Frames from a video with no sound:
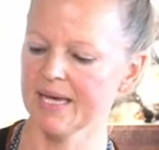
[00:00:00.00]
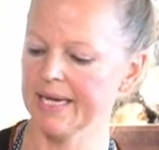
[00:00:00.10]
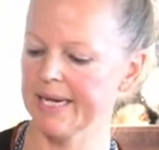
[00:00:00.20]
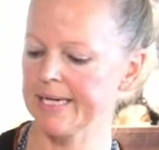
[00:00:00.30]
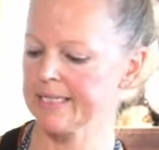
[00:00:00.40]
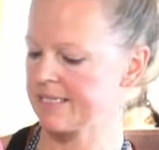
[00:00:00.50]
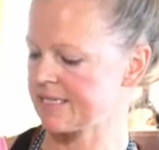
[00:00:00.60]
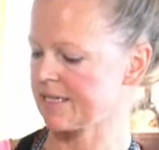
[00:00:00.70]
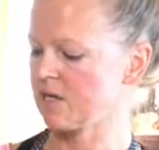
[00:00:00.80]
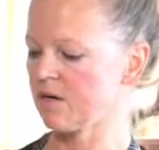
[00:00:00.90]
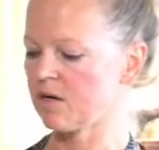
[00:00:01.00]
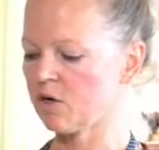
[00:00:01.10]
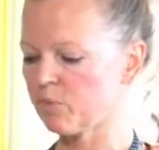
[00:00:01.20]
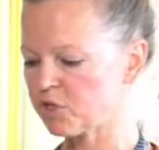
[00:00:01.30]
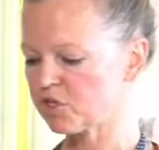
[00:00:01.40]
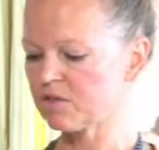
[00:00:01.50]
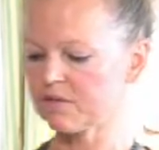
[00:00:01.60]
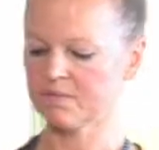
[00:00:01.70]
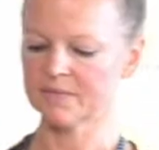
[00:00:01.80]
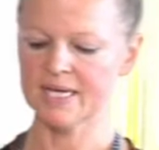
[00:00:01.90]
And
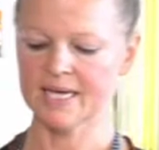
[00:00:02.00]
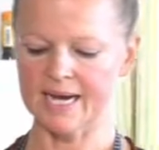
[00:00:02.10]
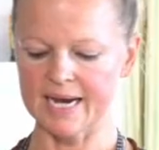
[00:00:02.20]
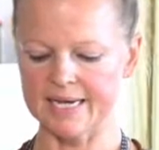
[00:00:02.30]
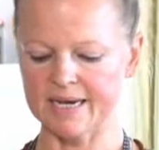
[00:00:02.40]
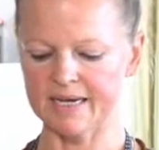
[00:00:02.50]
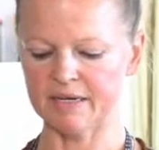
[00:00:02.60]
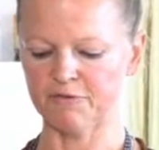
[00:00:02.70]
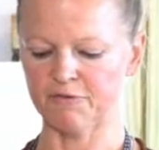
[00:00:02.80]
optional, I have